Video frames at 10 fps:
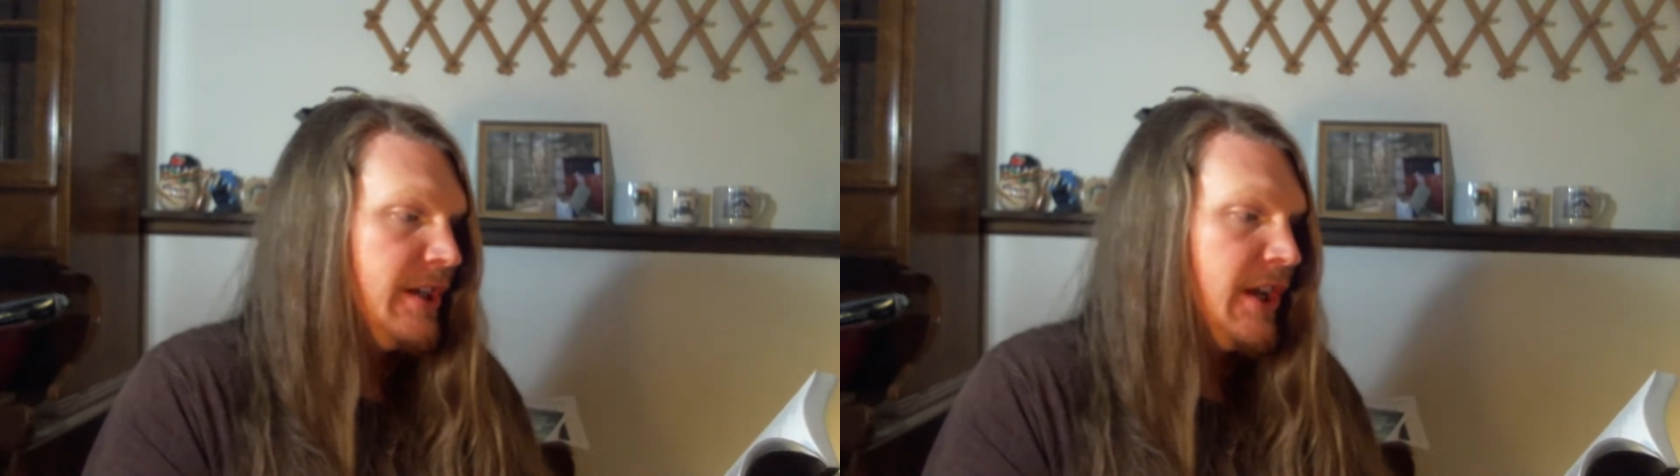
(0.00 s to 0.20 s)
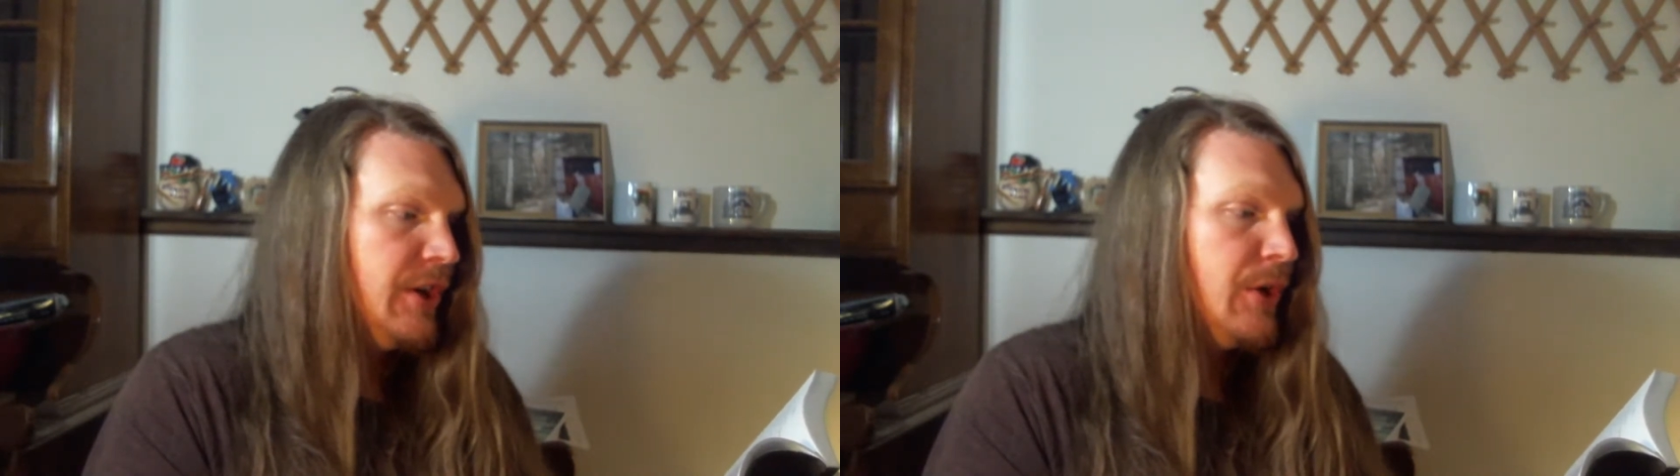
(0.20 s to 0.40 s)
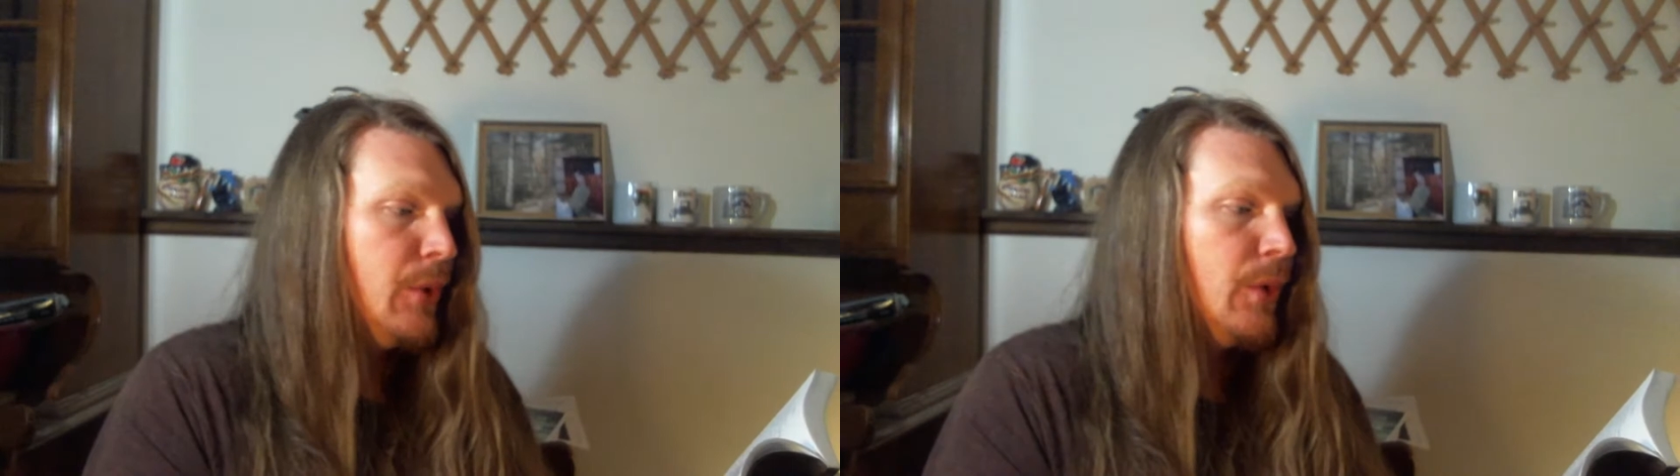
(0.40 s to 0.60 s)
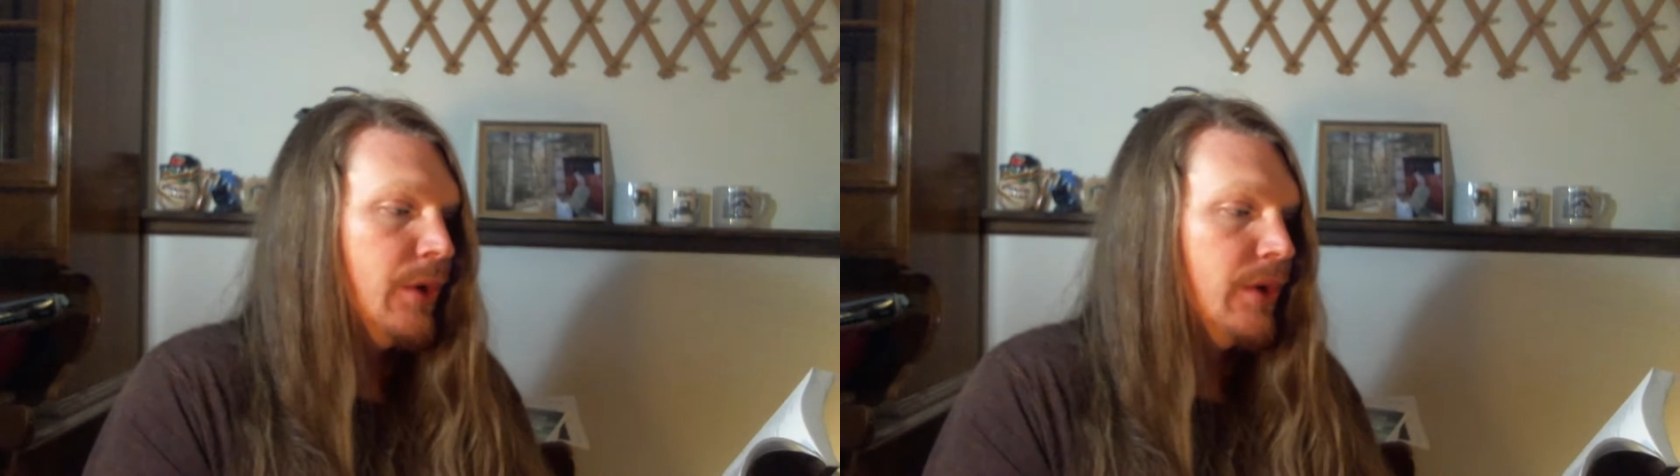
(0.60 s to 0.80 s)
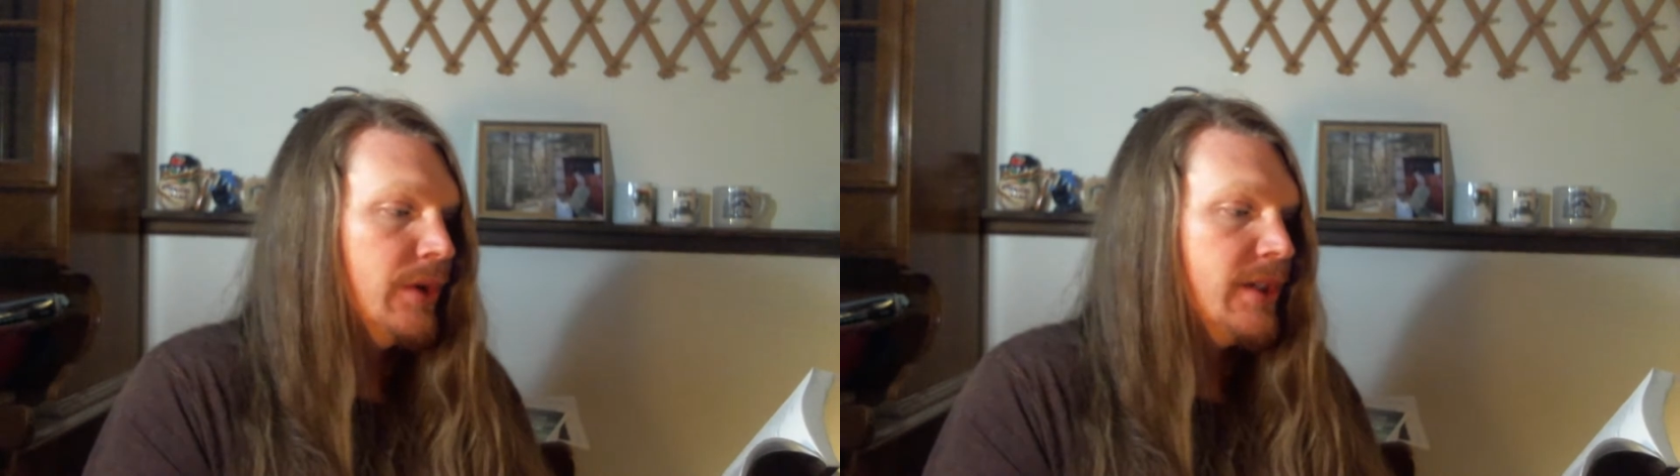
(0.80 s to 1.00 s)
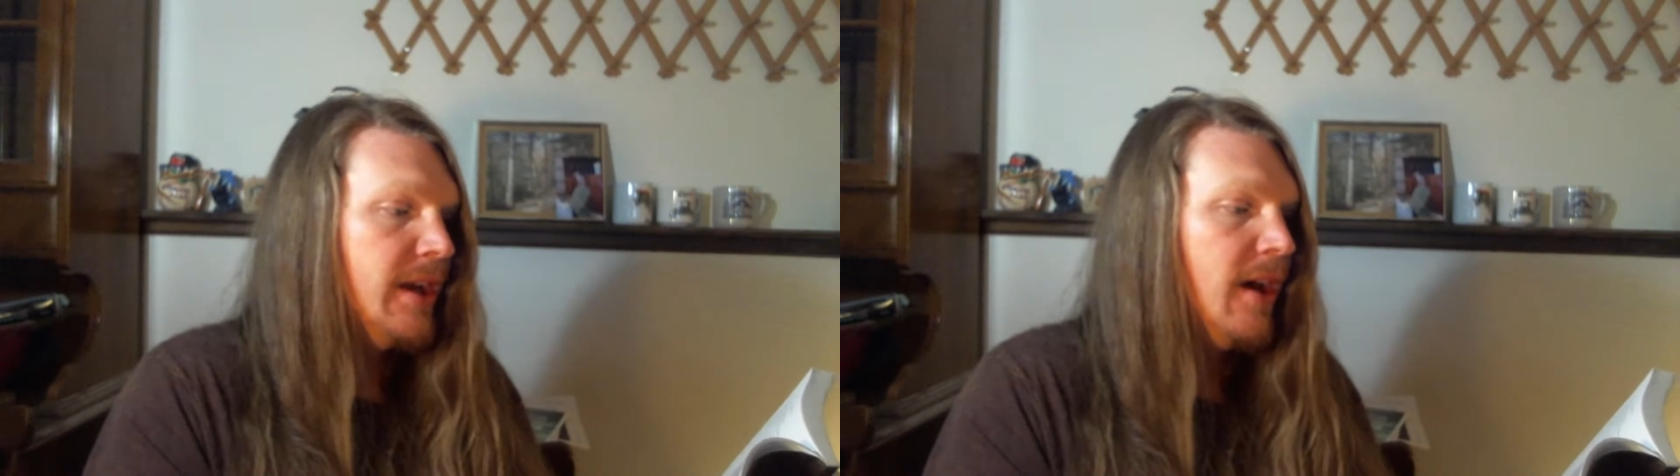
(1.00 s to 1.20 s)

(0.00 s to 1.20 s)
dead corners and